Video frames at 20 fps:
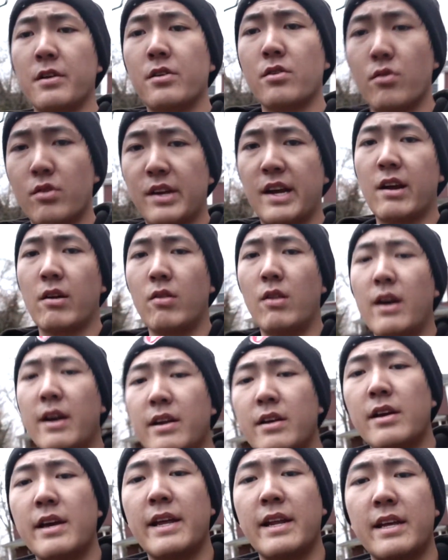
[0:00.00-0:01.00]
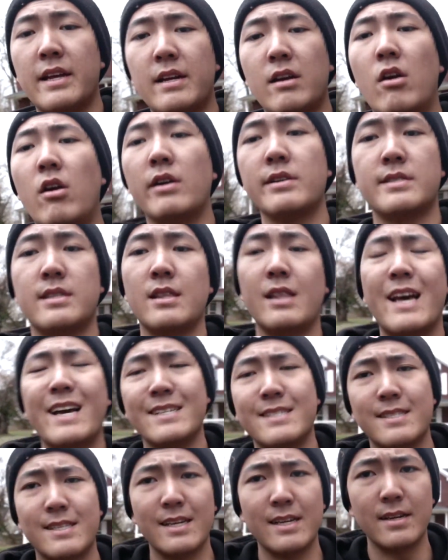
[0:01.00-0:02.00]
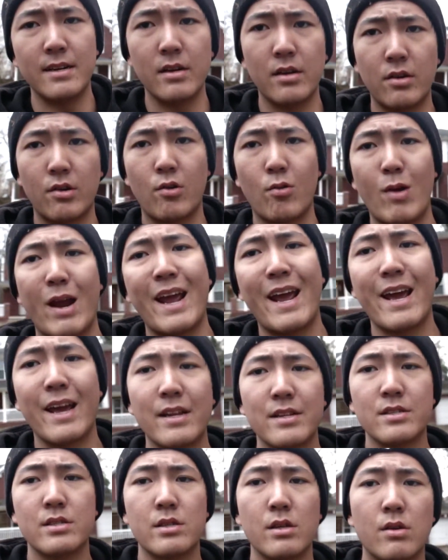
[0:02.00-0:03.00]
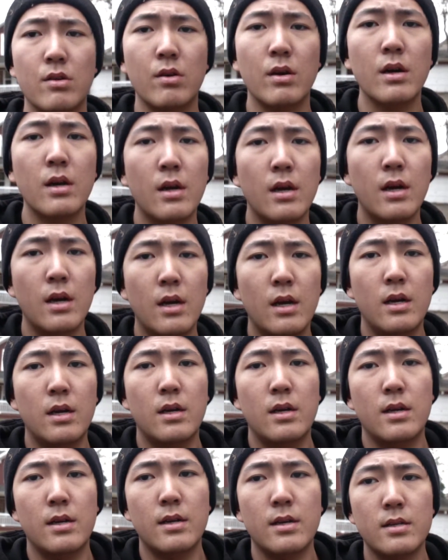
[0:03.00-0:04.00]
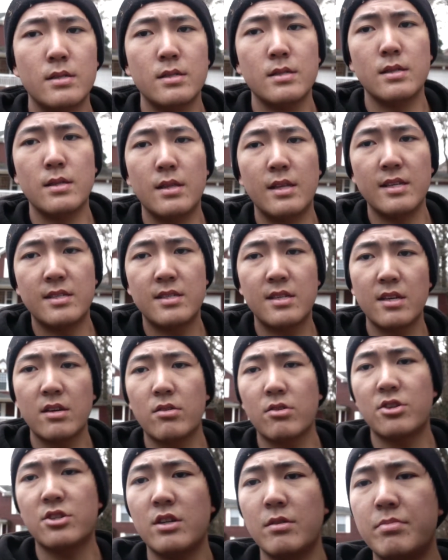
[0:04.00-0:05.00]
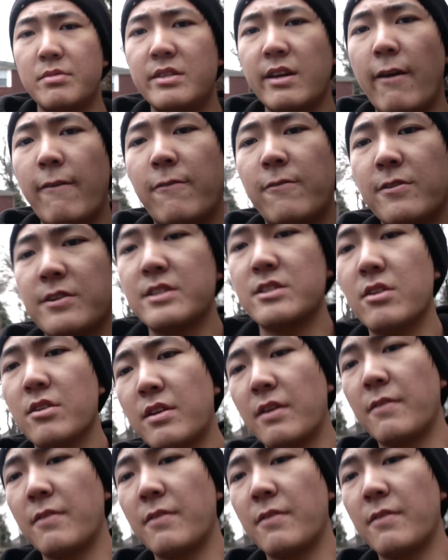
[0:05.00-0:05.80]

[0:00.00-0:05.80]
to North Carolina and it cost less than $1 grand. So this dealership definitely took